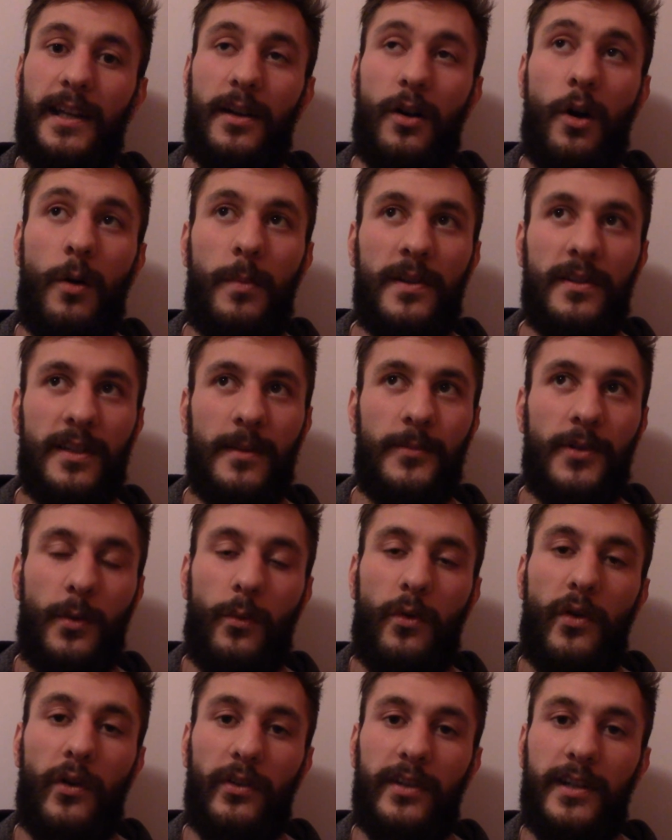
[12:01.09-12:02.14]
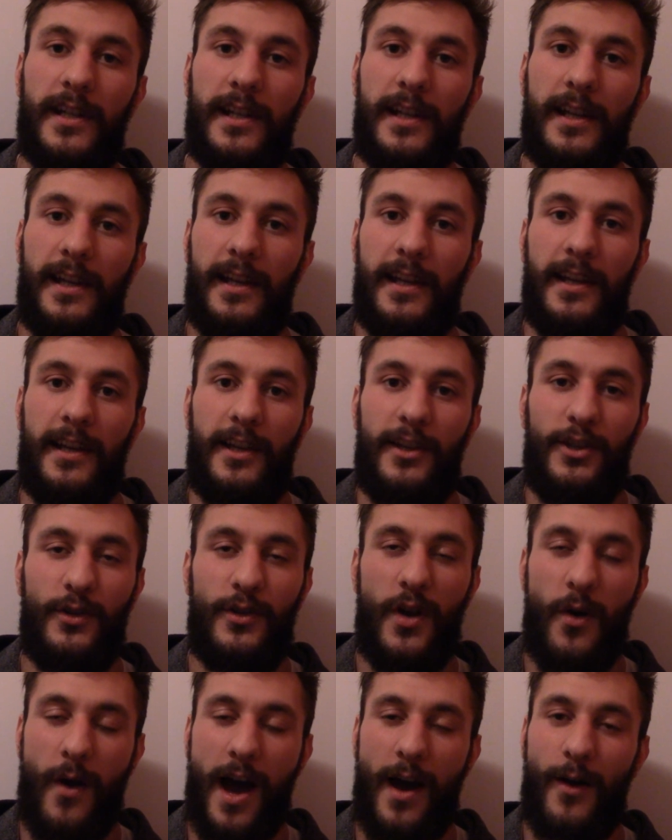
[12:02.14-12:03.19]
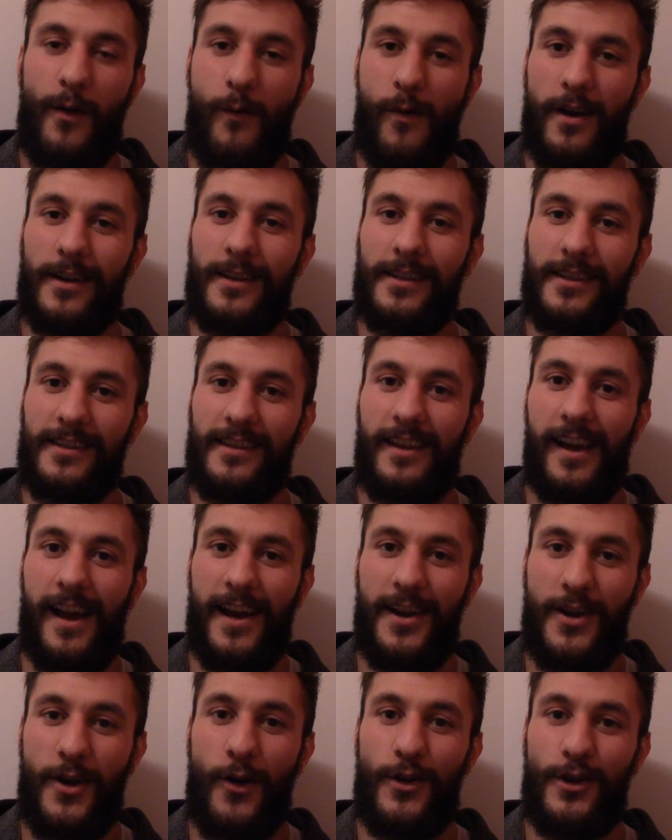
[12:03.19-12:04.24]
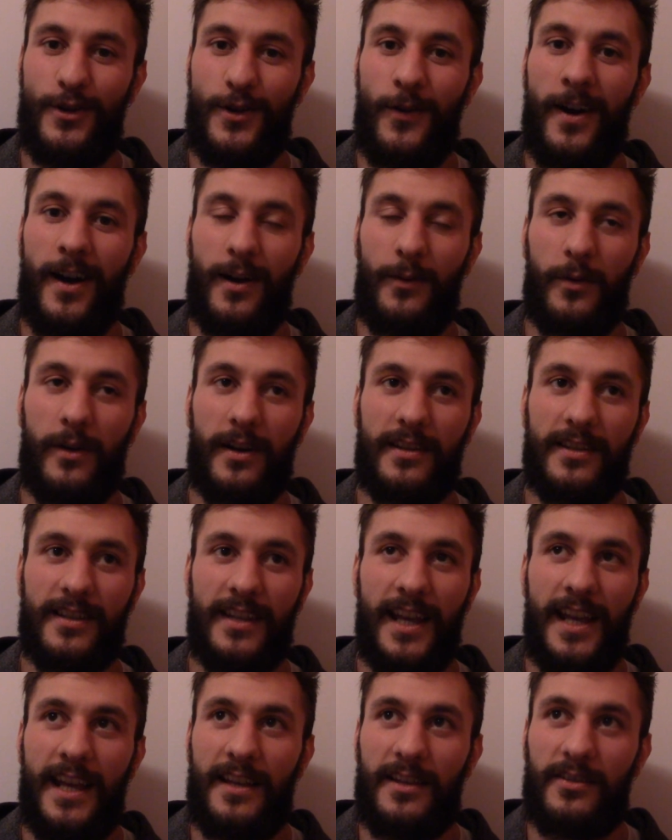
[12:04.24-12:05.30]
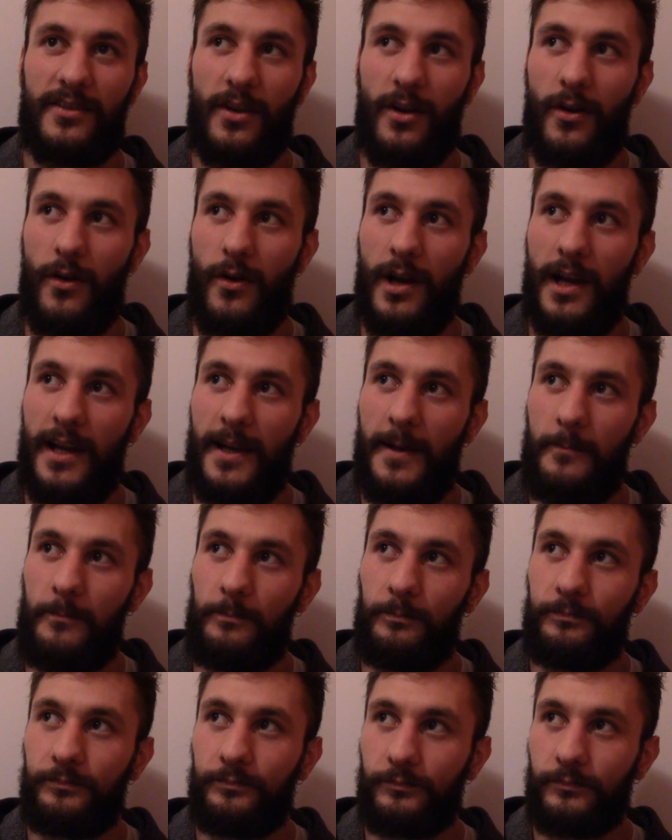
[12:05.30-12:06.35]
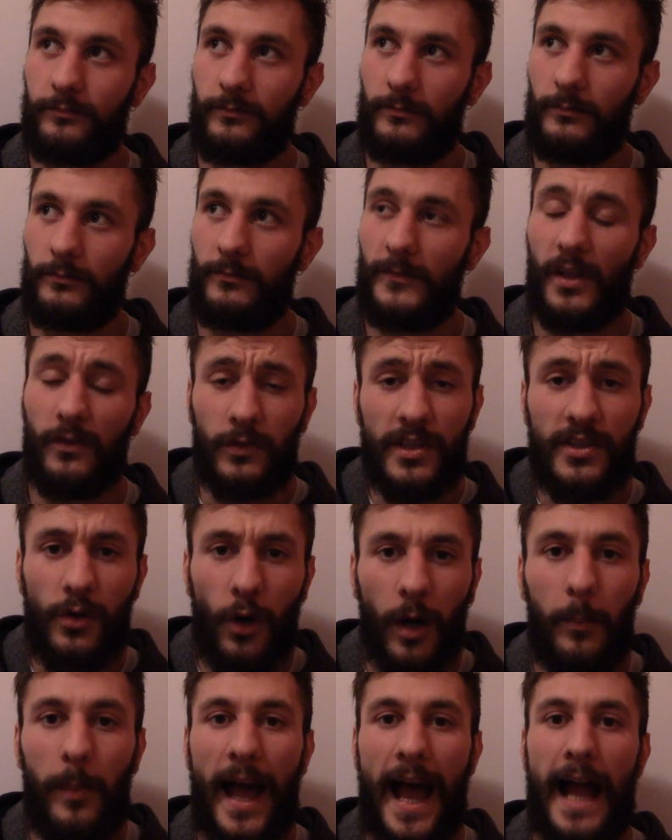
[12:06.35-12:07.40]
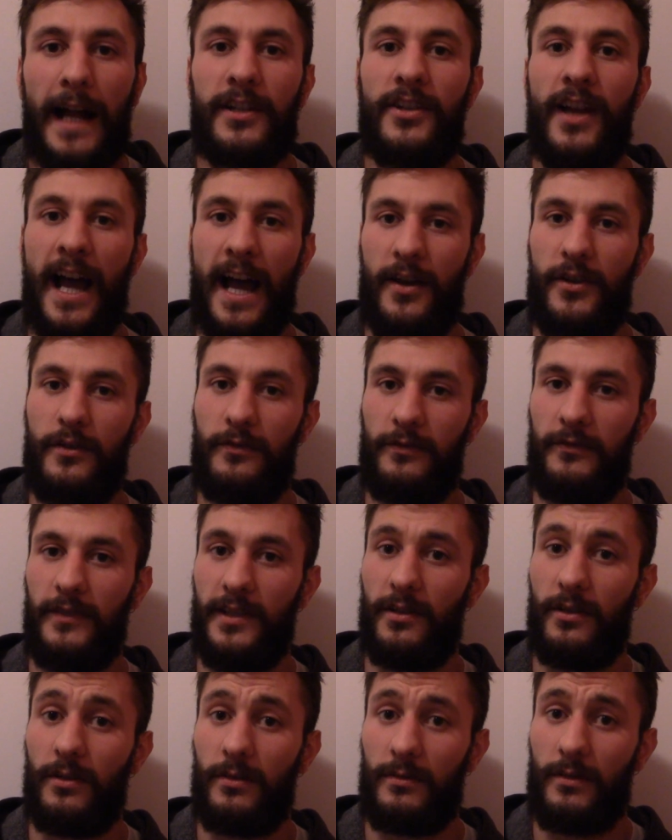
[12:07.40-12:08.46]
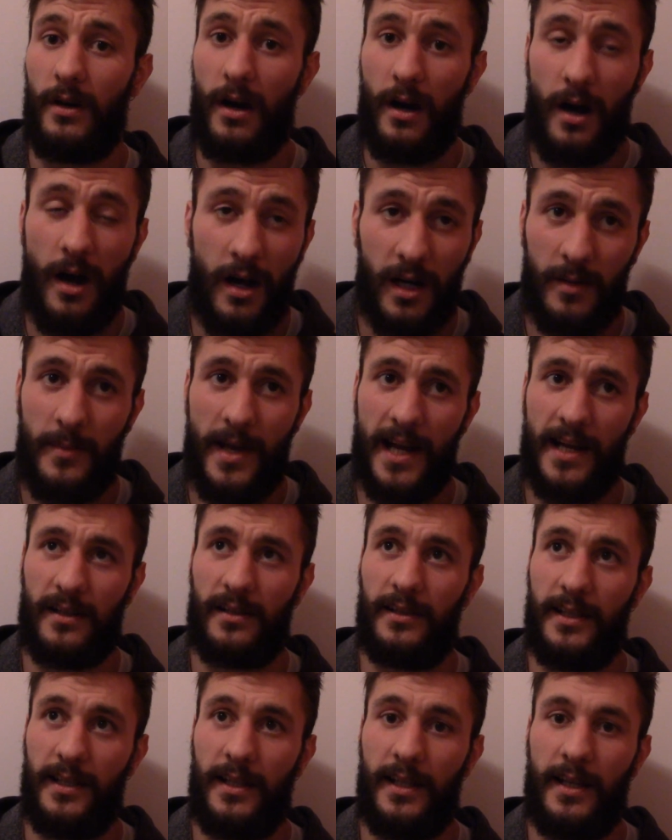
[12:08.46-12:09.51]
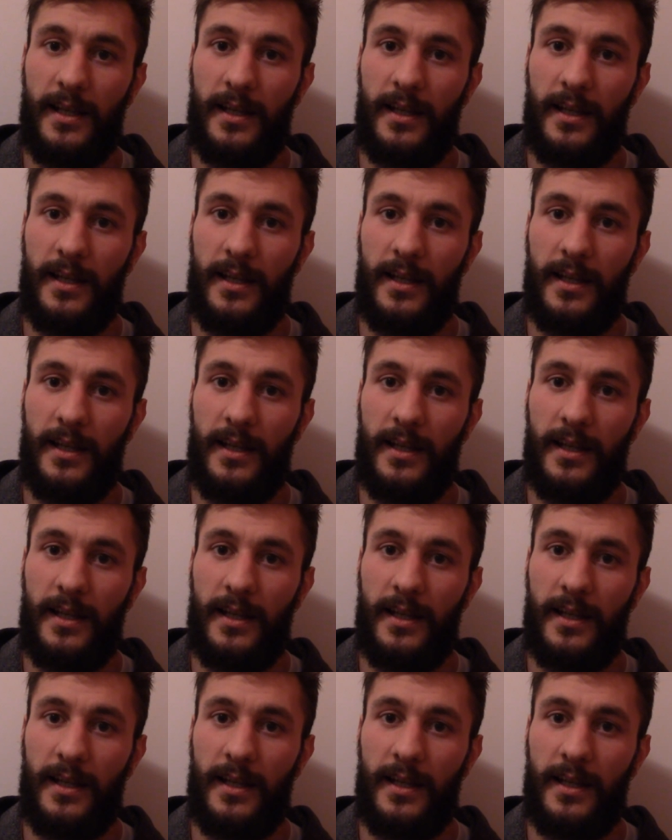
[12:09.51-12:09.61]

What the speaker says: and it opens up your world. You know how it works. I know you know how it works. So resort back to how you feel automatically.